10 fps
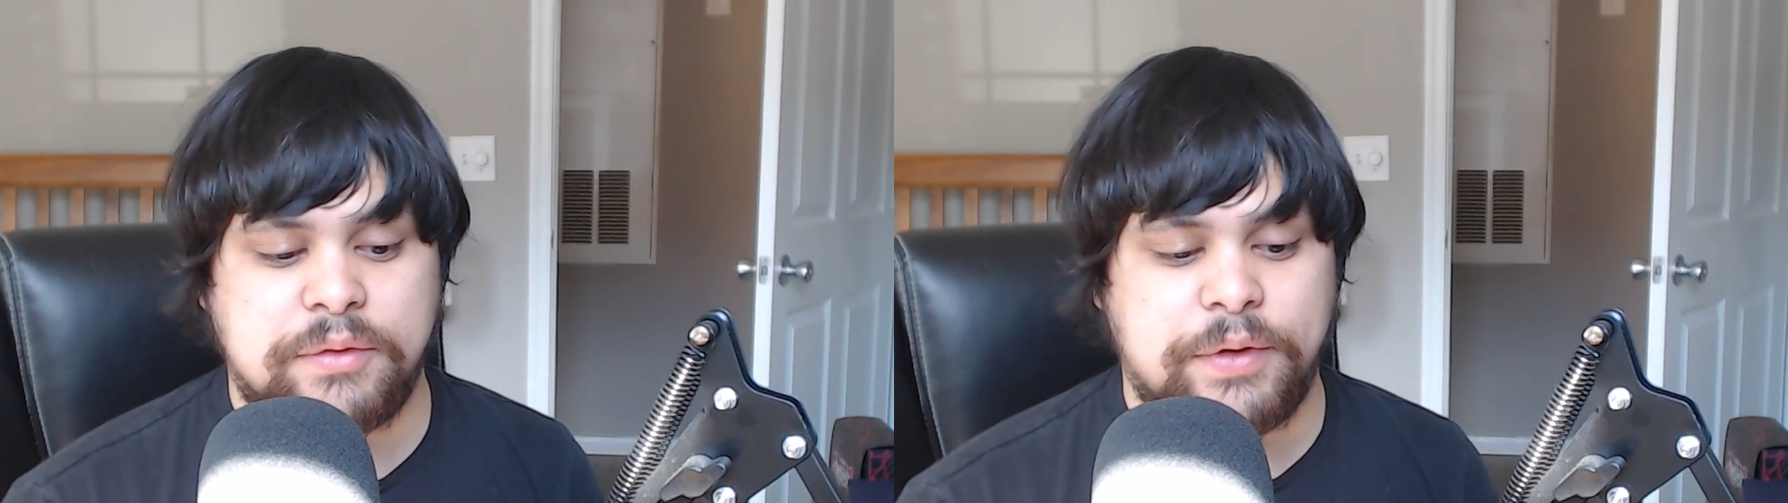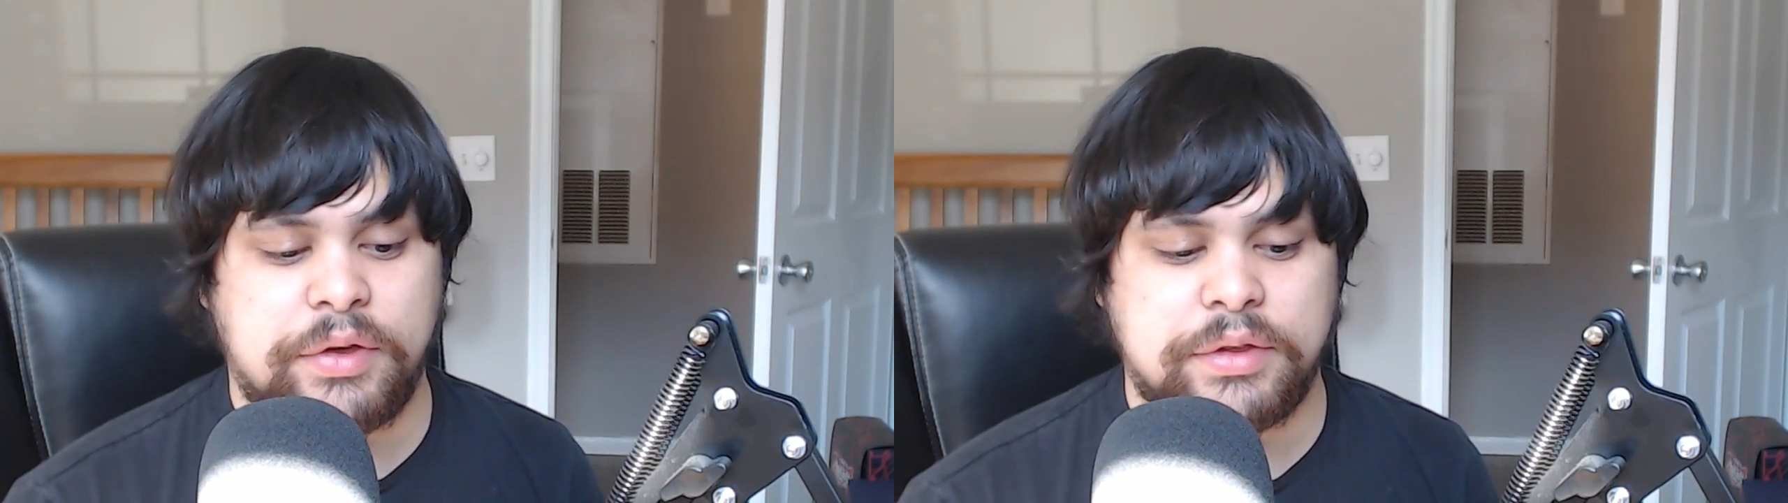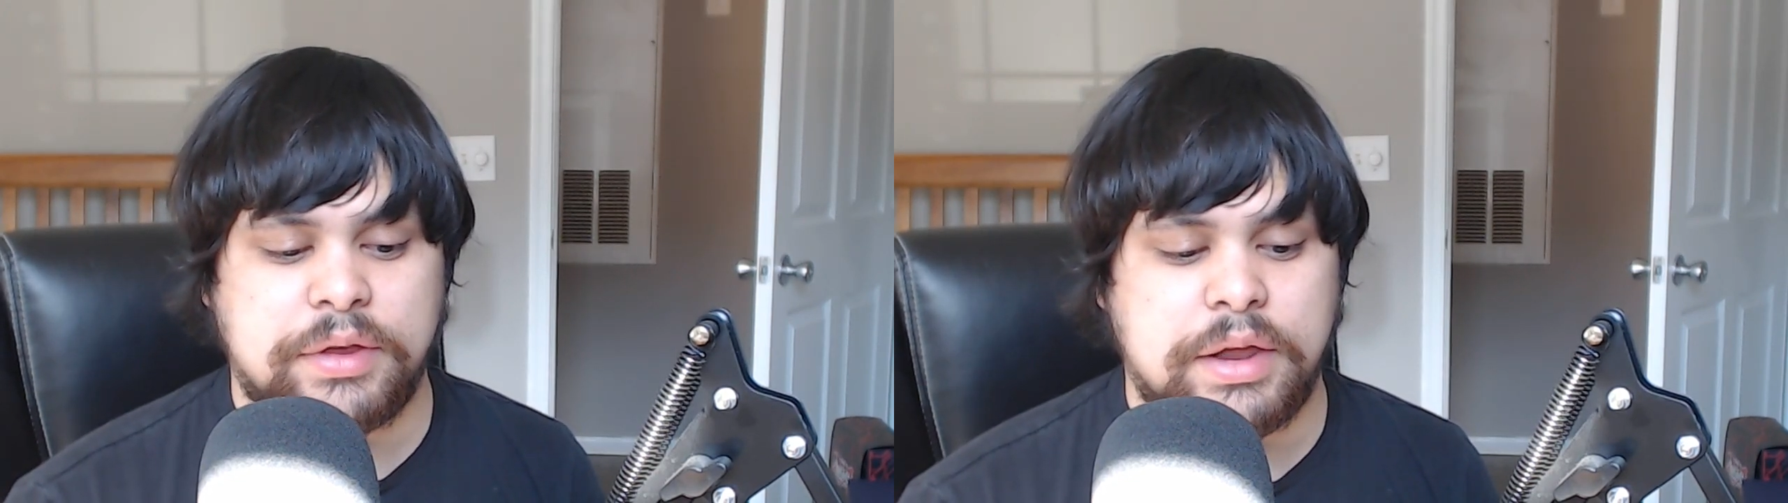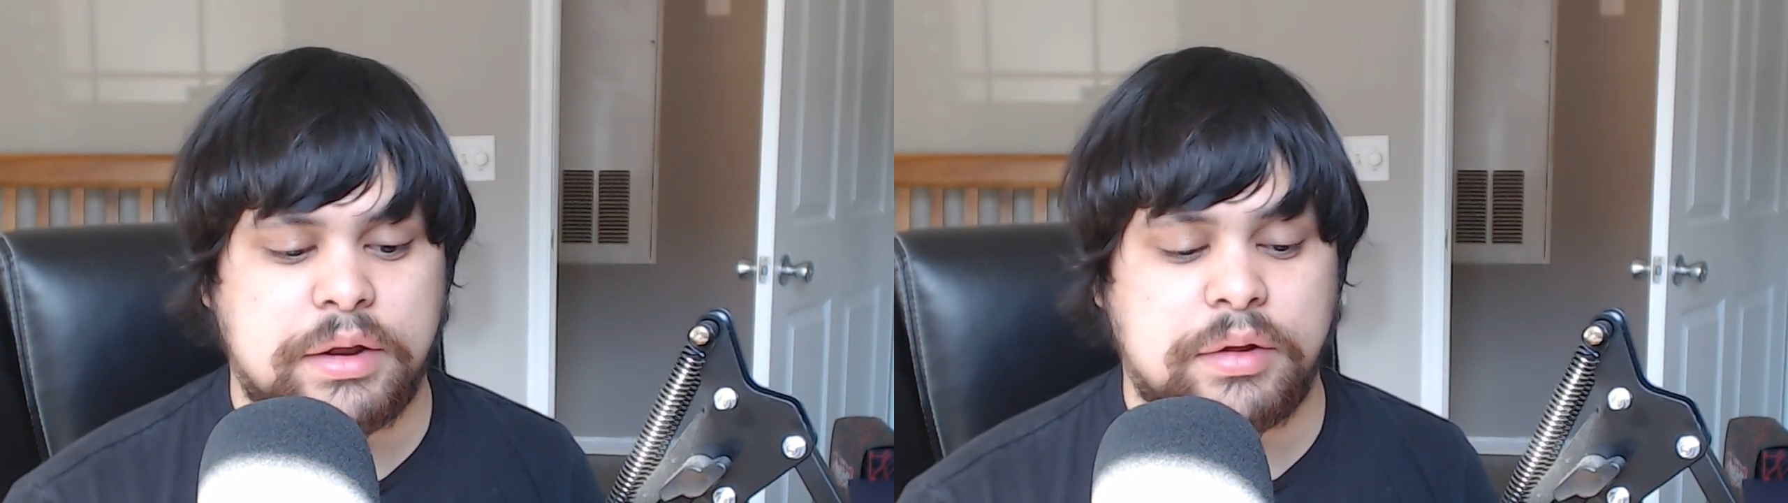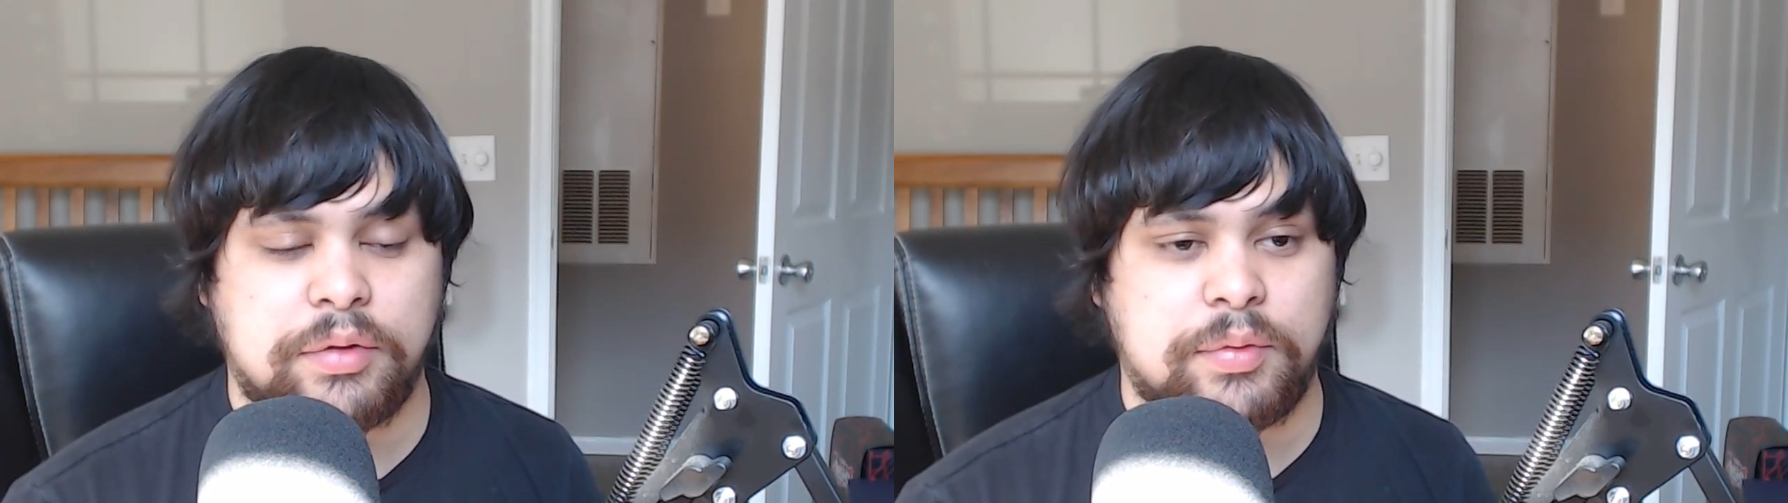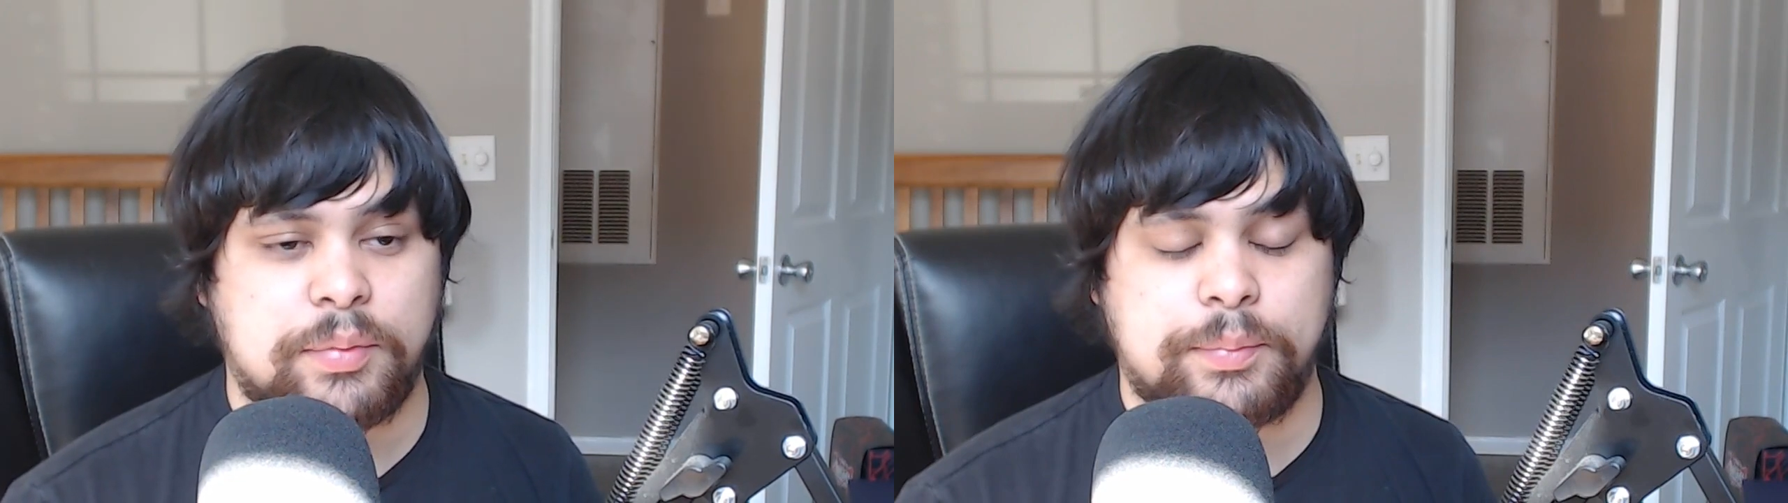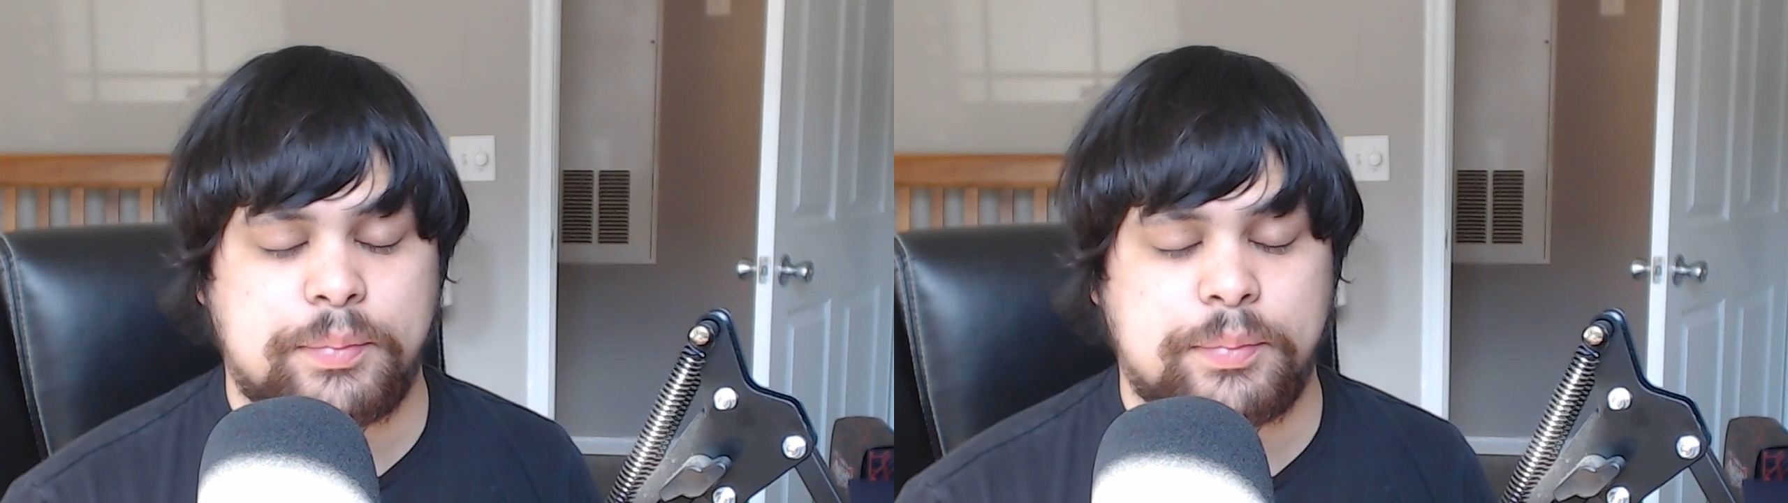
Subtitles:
failing to get in is